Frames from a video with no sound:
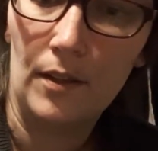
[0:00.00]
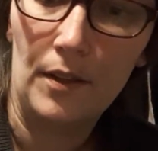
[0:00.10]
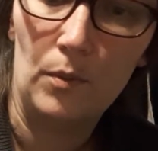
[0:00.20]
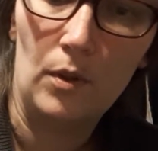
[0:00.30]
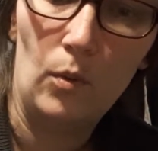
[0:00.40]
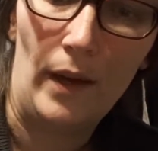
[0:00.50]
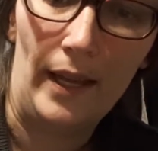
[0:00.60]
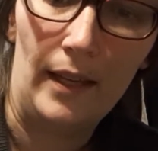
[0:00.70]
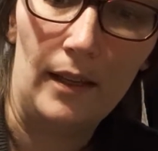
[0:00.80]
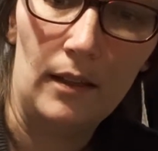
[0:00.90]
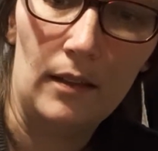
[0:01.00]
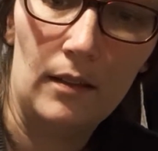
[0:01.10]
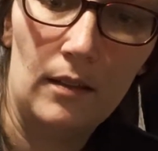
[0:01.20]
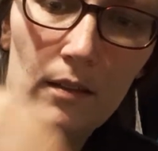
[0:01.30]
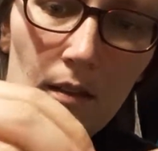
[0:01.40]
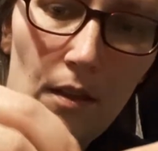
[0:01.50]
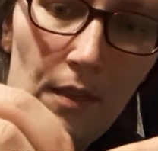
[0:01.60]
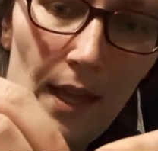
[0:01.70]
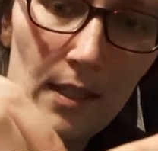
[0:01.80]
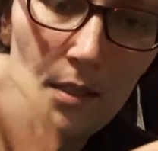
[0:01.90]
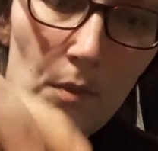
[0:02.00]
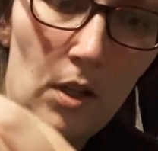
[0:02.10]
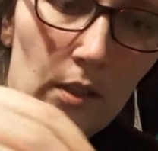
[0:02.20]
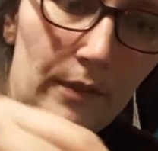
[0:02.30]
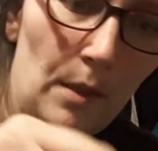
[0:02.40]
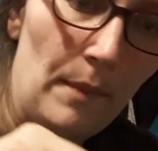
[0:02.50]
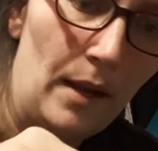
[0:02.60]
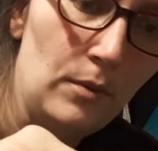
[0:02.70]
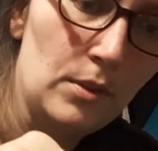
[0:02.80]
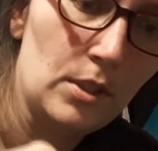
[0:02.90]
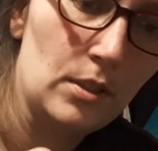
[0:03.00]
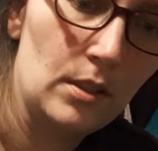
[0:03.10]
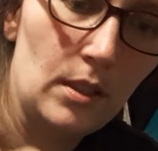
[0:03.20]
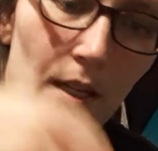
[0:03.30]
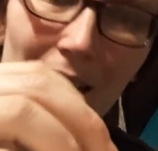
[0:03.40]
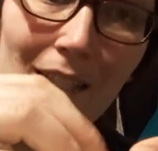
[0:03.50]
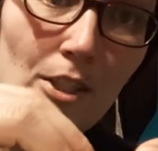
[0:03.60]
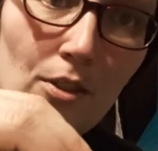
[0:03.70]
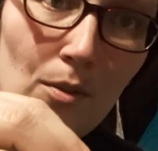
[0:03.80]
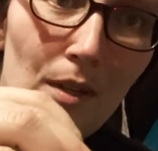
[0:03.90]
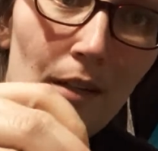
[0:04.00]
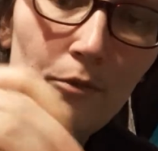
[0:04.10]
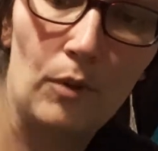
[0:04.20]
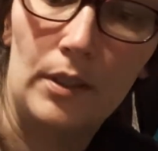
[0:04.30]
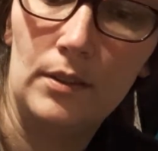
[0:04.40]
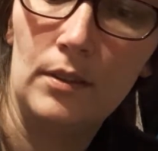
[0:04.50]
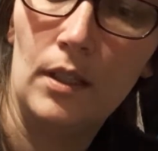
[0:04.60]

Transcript: that will weigh that small of an amount. I just don't have one.